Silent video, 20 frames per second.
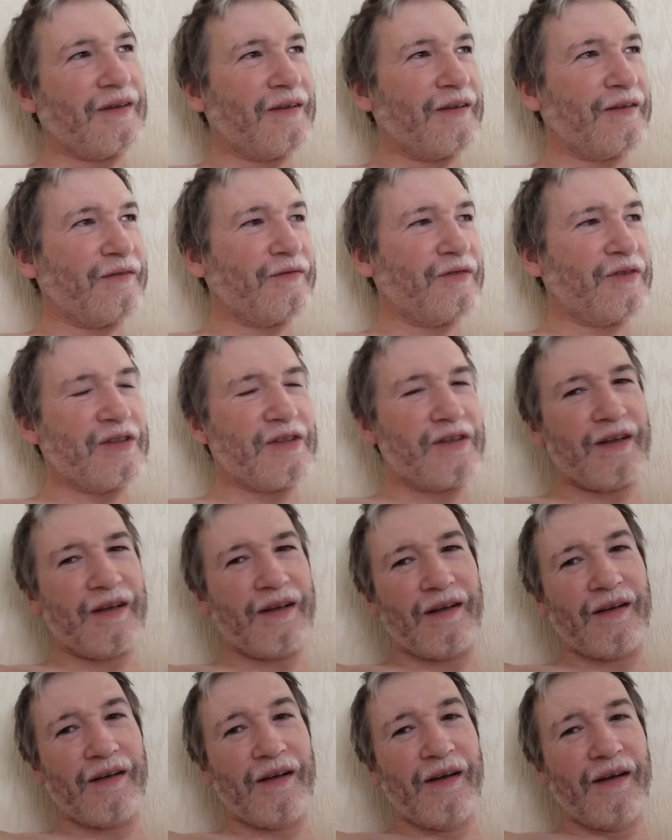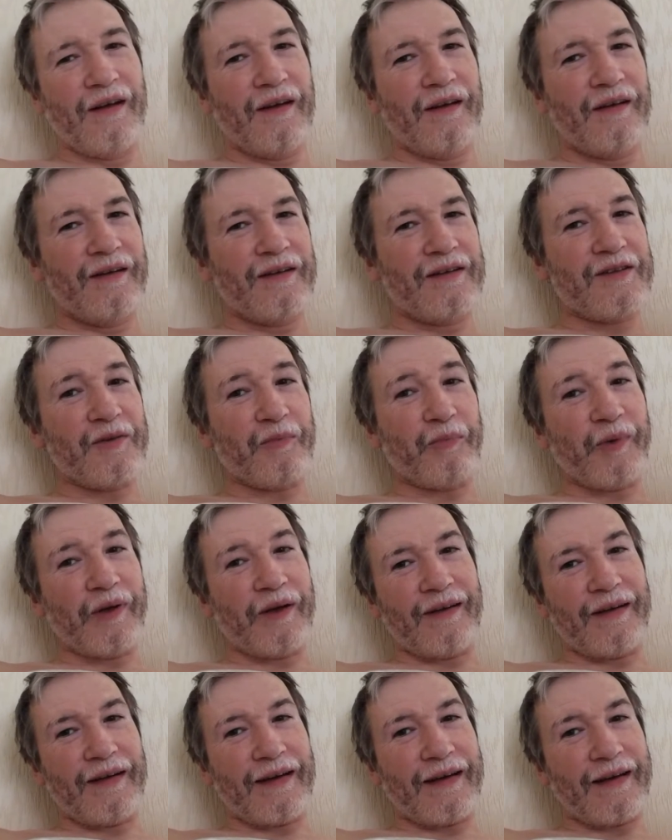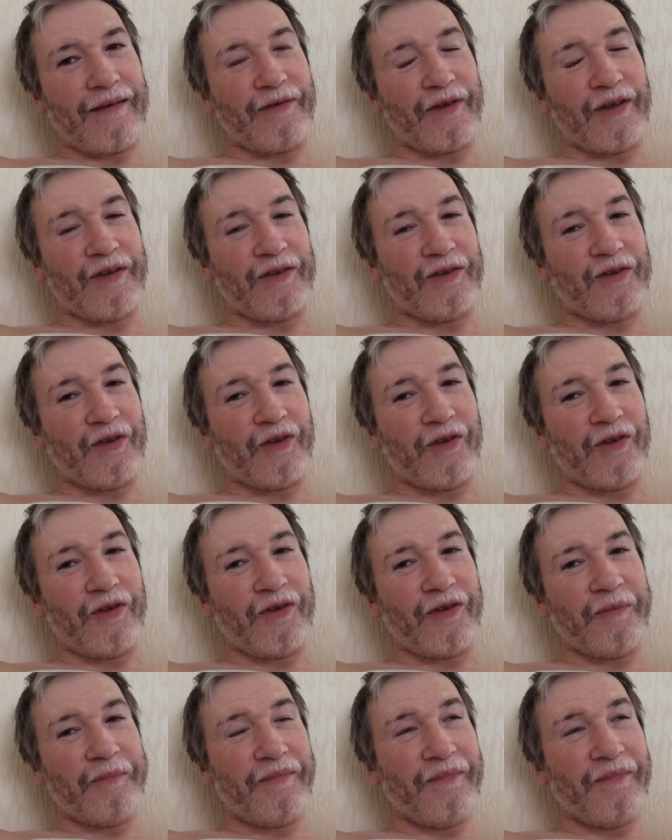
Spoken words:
have to say it, it's a bit like having a dog.